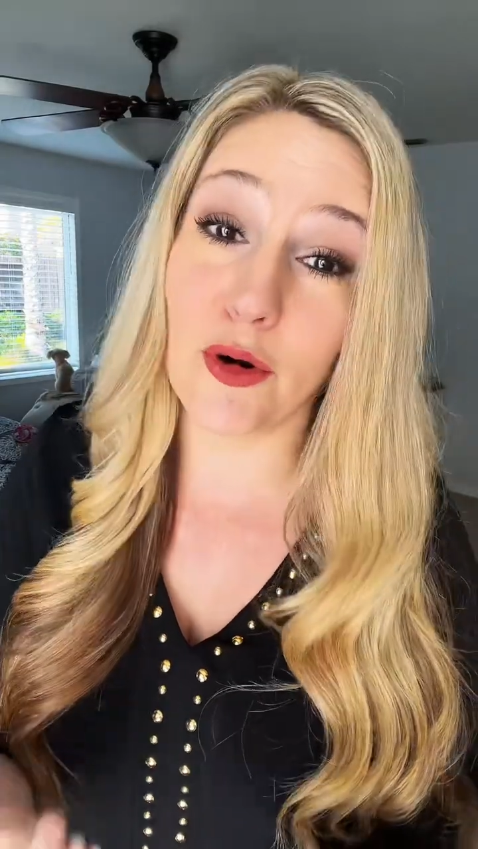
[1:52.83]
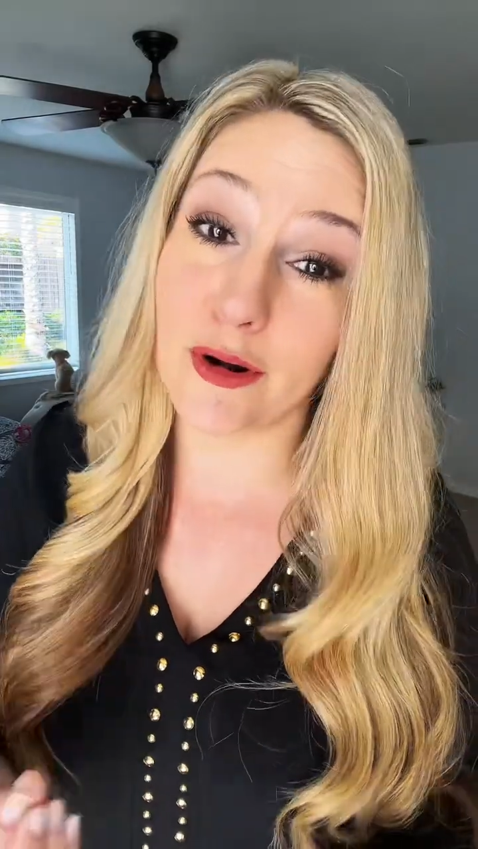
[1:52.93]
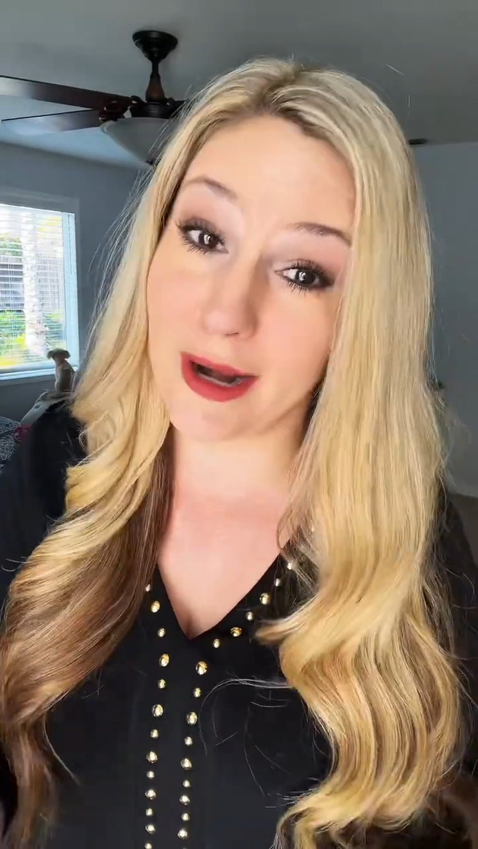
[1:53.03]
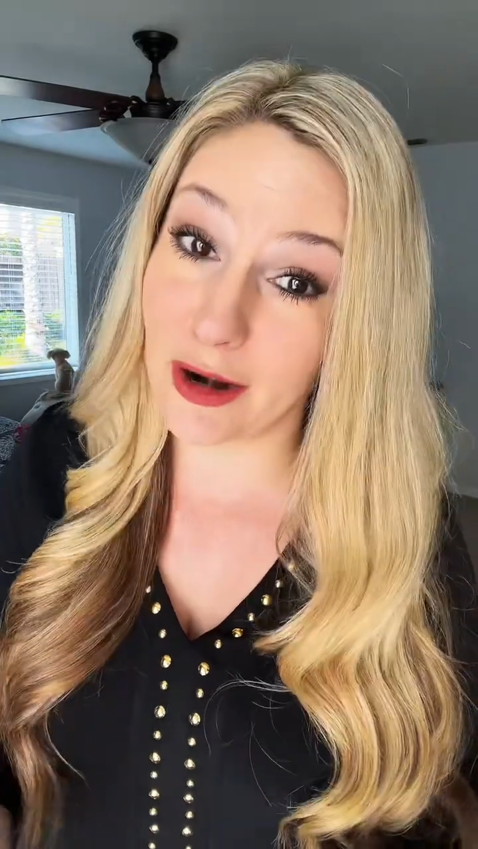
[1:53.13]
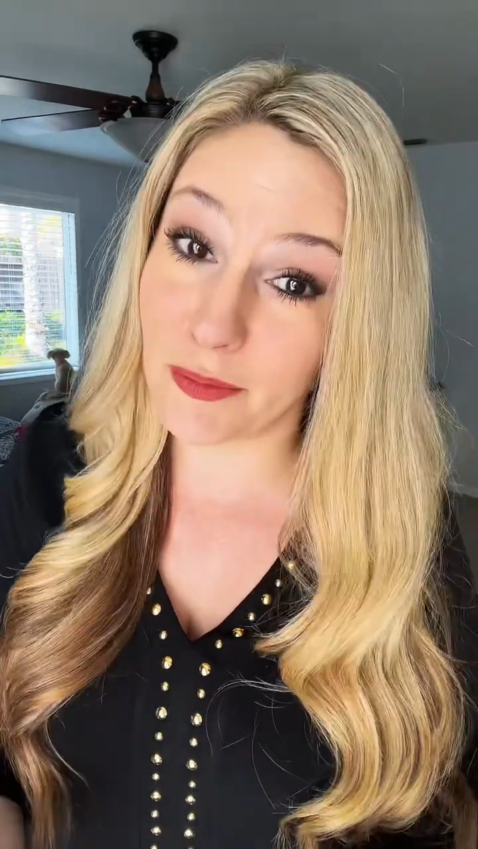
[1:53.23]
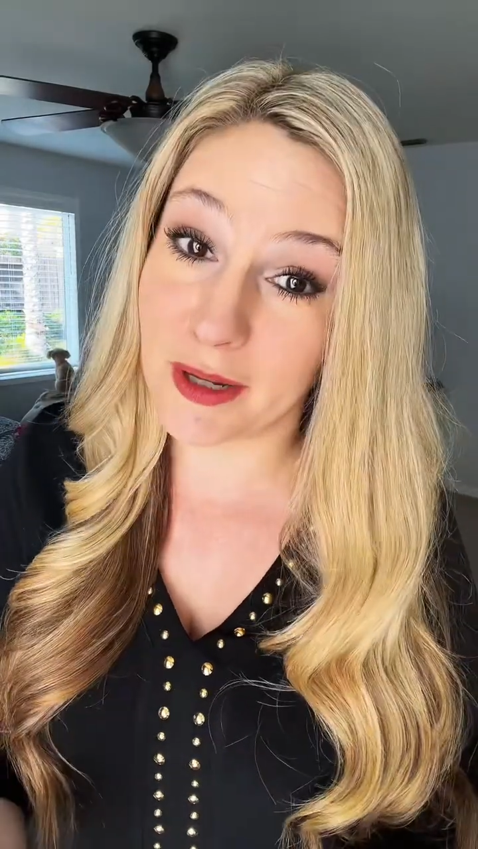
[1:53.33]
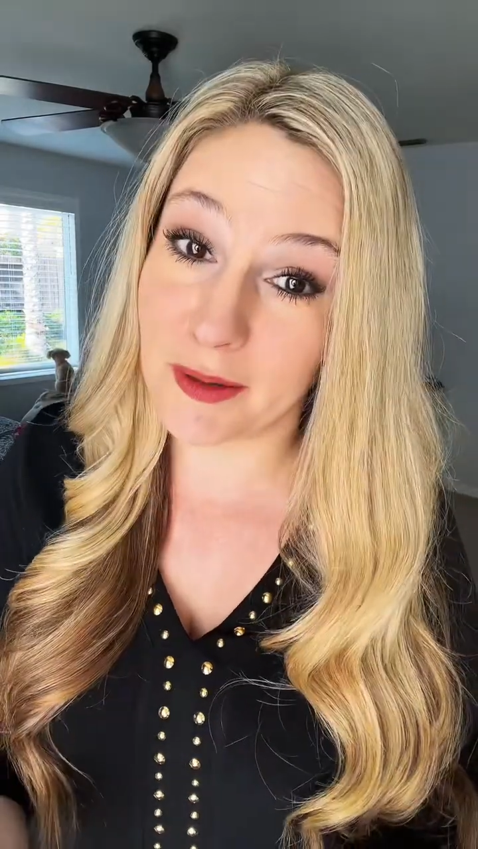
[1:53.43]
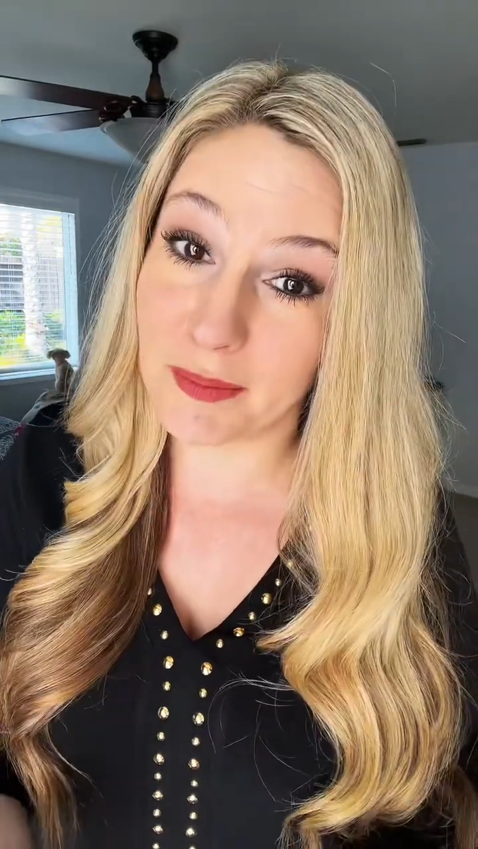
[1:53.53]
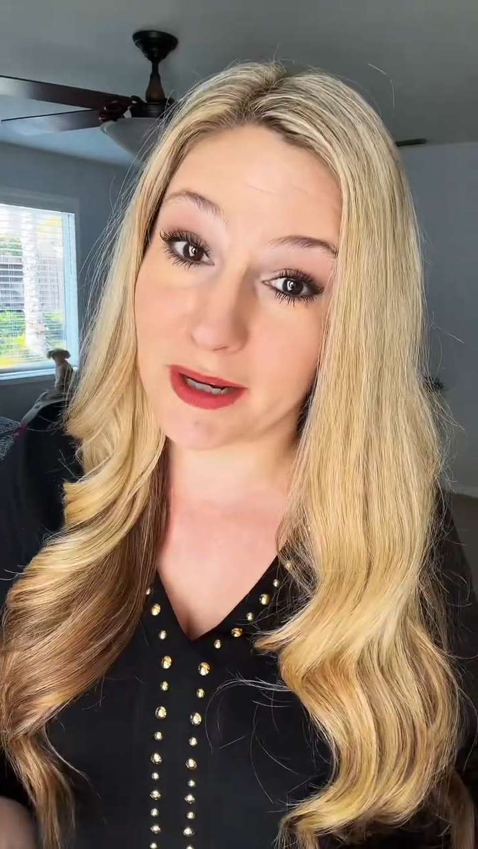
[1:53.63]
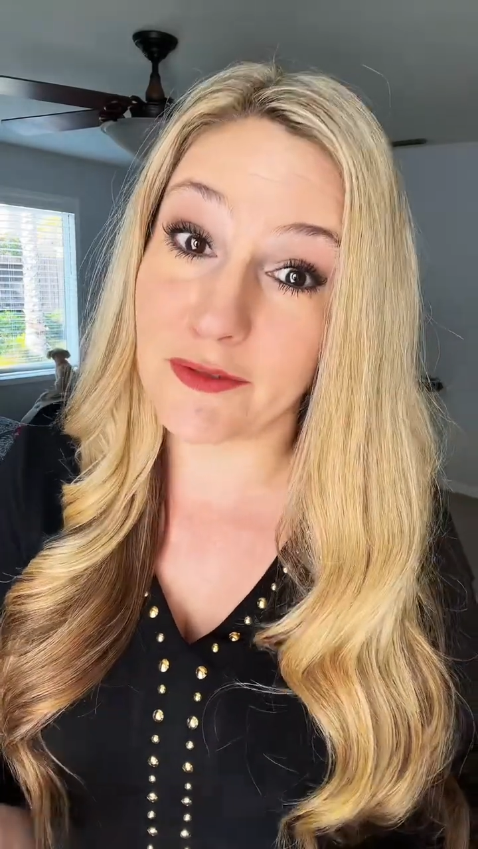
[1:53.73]
or an
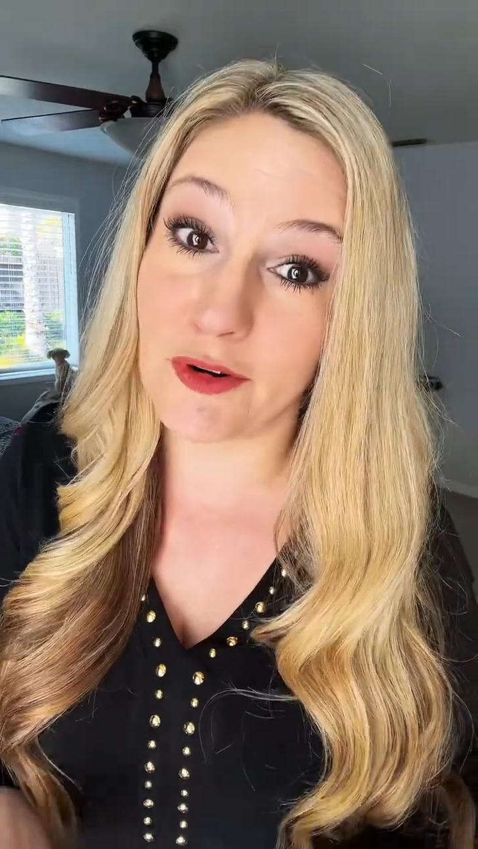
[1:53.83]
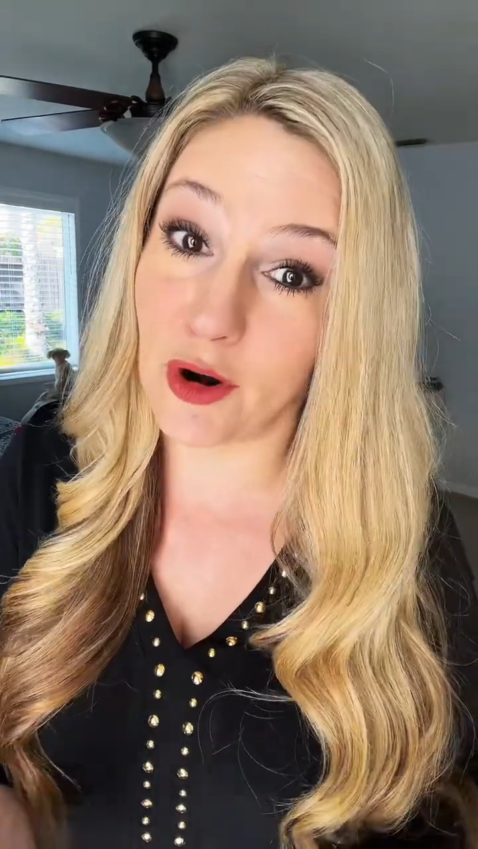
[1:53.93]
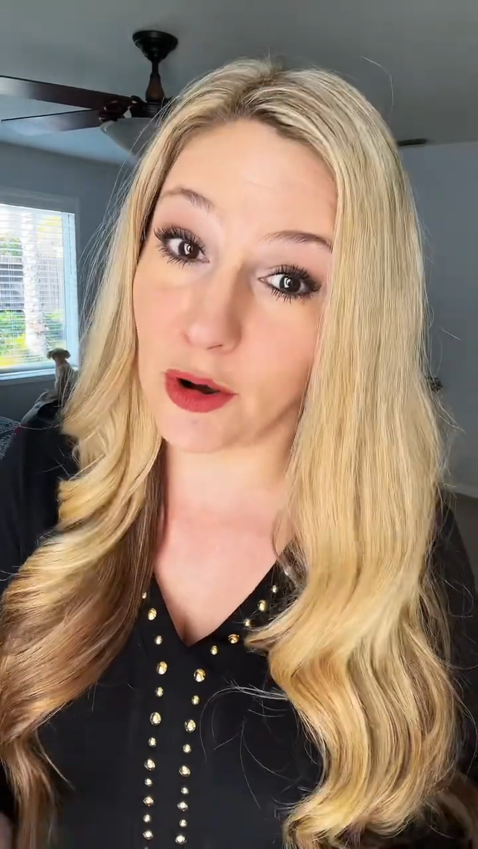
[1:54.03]
Airbnb for